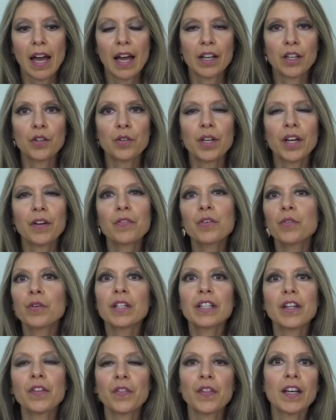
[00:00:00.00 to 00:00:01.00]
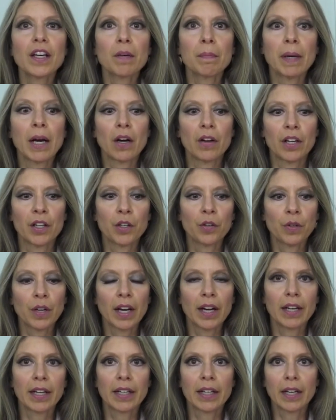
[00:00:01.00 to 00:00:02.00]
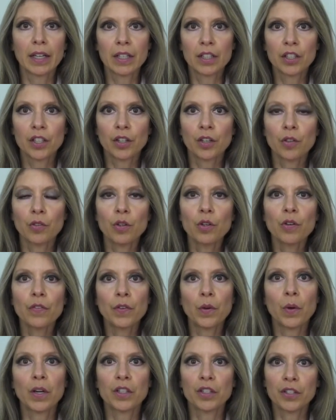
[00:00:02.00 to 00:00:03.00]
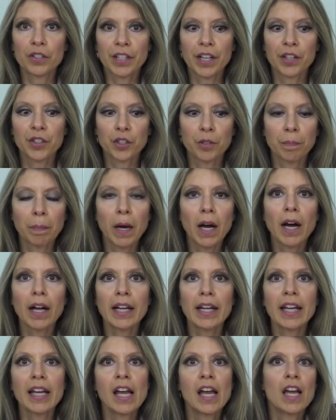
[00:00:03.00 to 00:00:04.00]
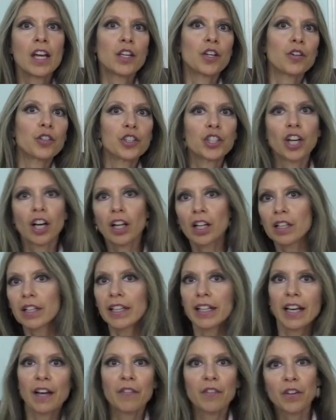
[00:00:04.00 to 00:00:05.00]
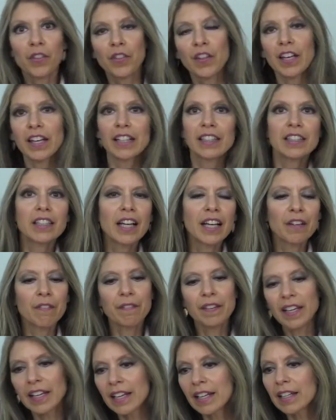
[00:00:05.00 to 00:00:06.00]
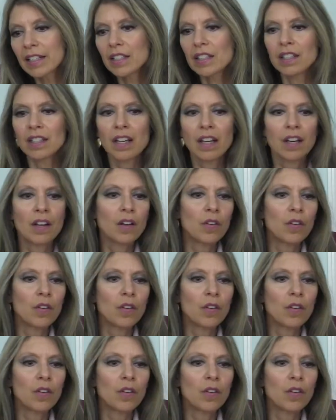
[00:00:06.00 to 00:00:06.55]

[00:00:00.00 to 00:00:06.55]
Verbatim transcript: And you never really think about it. You kind of get into your groove, you understand your body, you're juggling everything in life, kids,